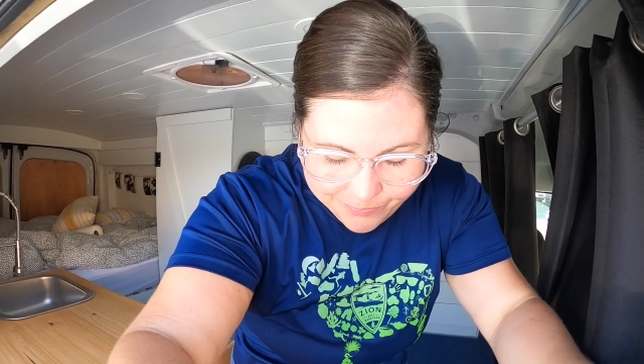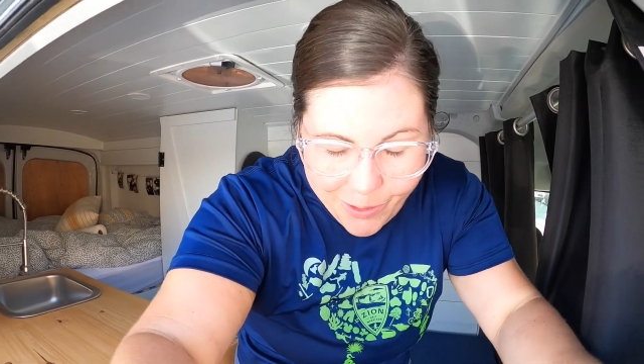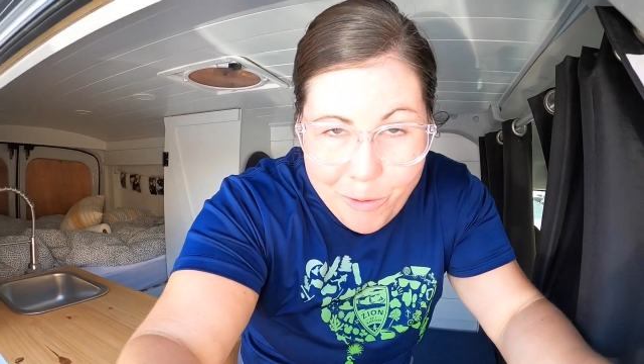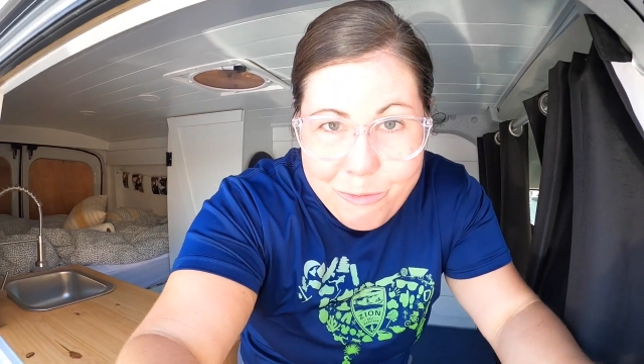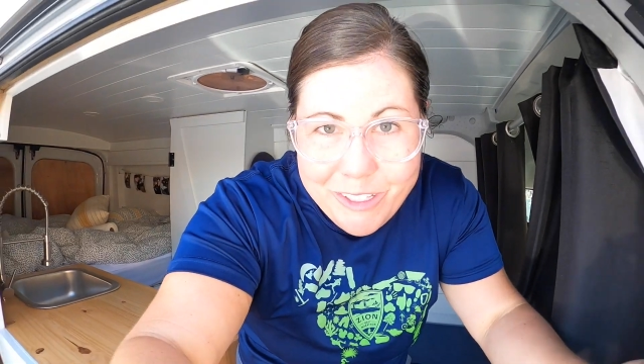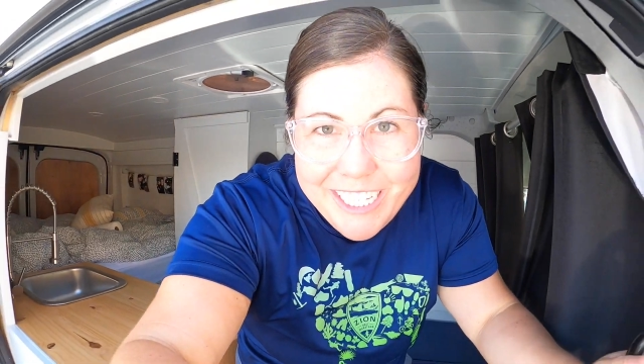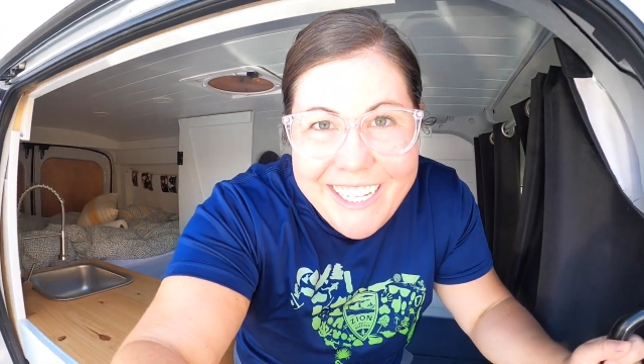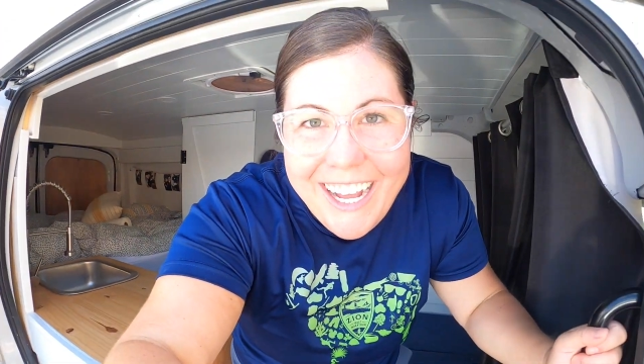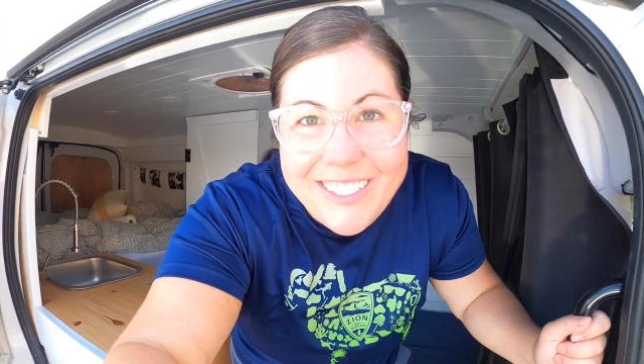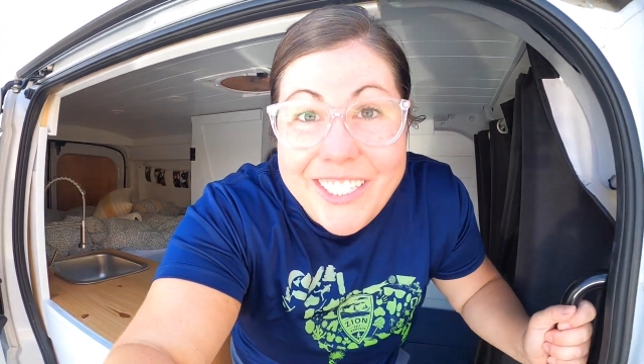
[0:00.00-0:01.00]
Hopefully,
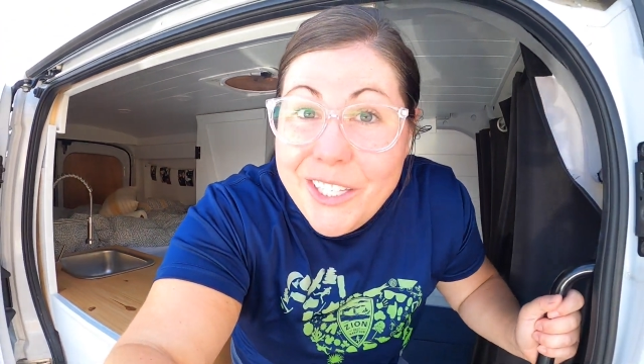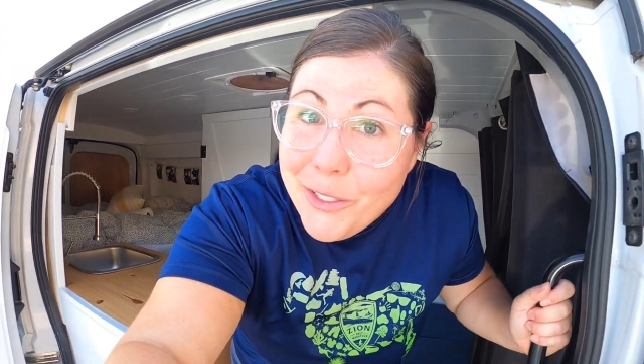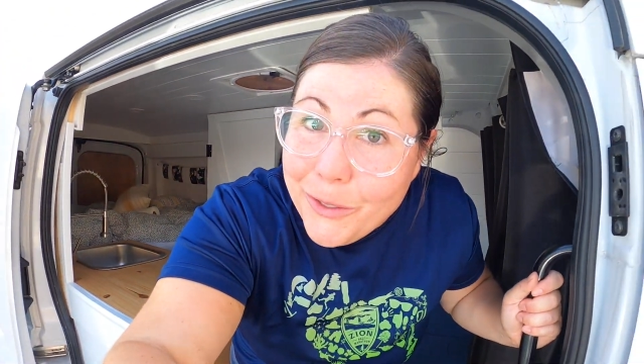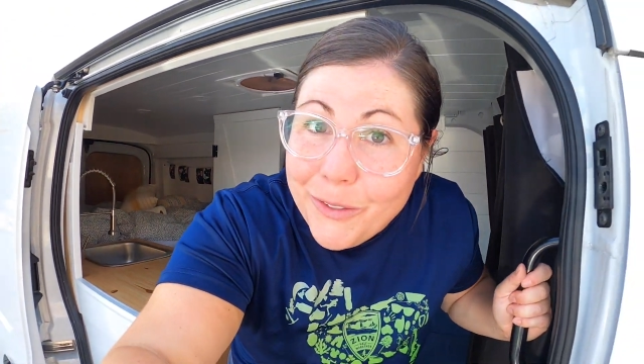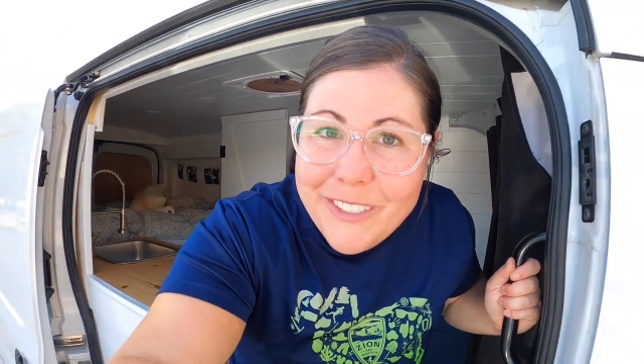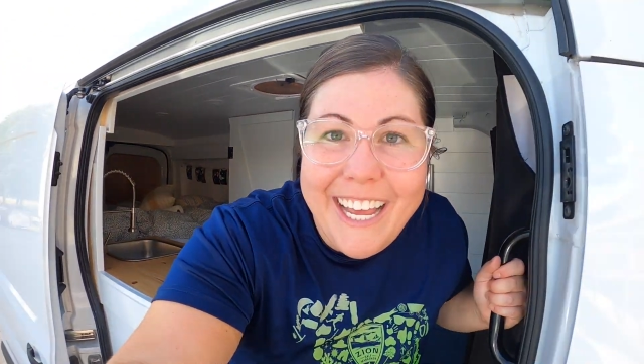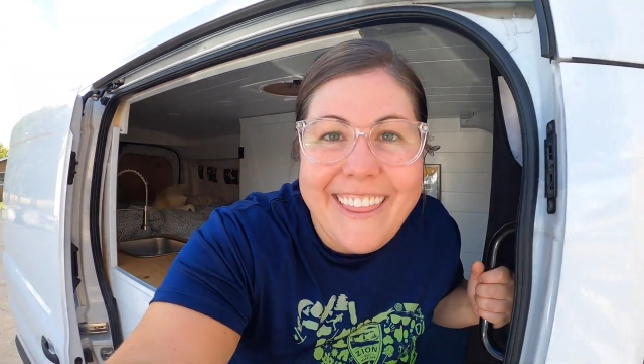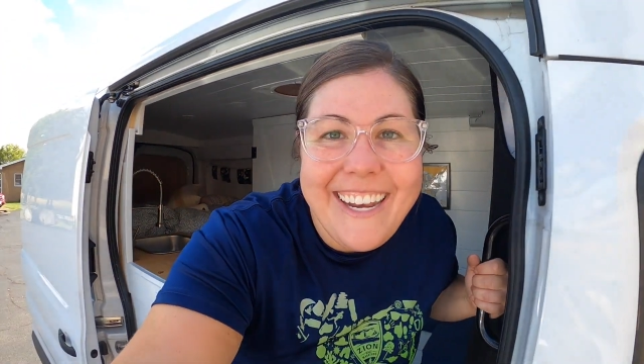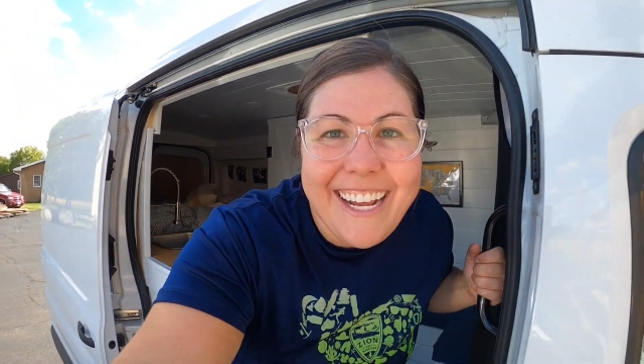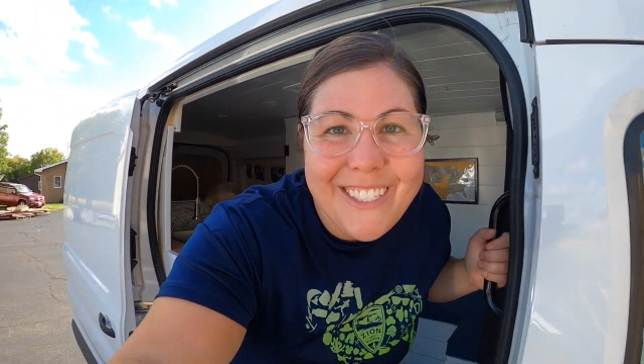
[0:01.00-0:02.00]
I'll see you at
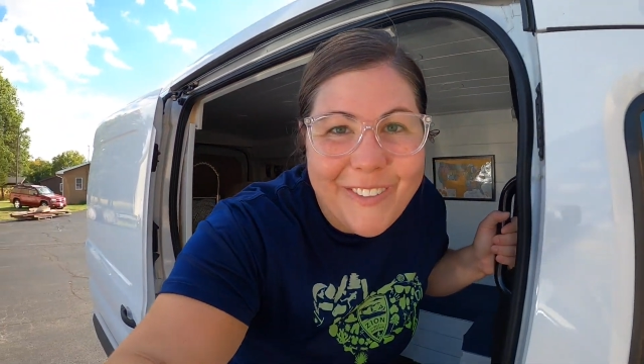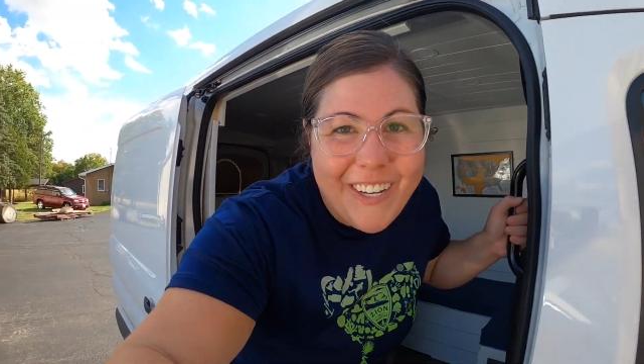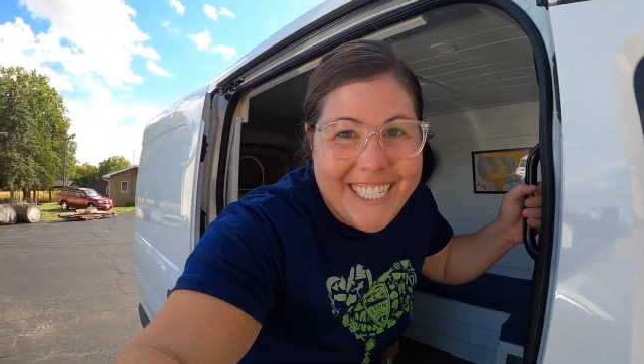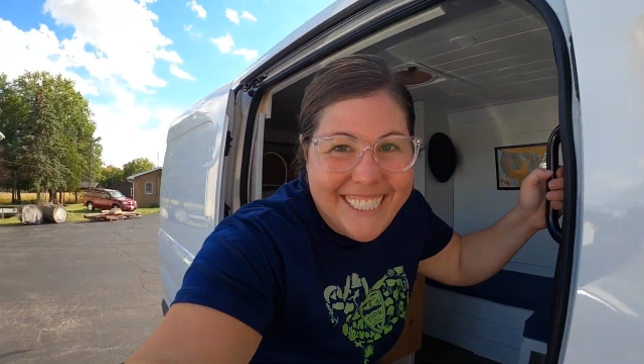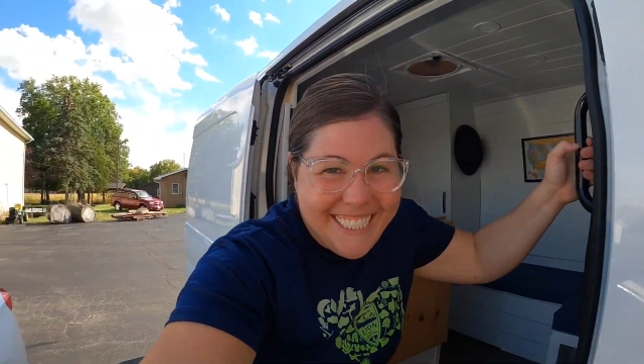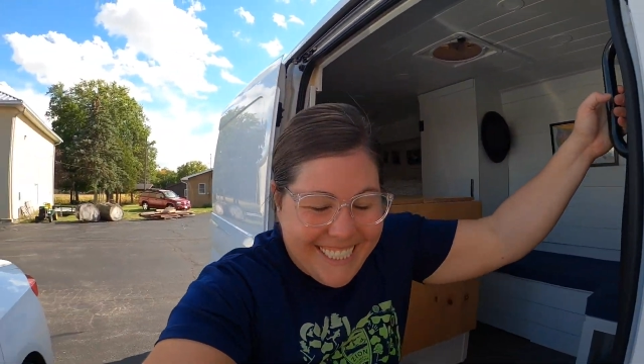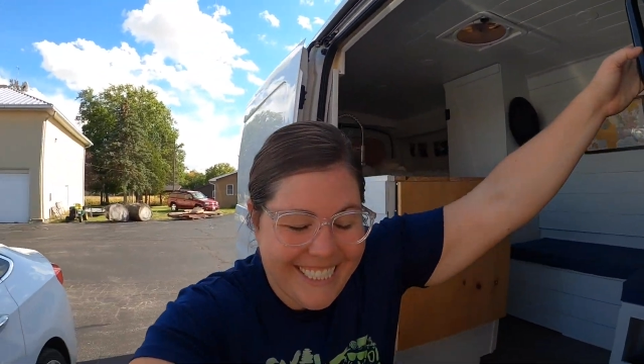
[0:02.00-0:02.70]
the next one.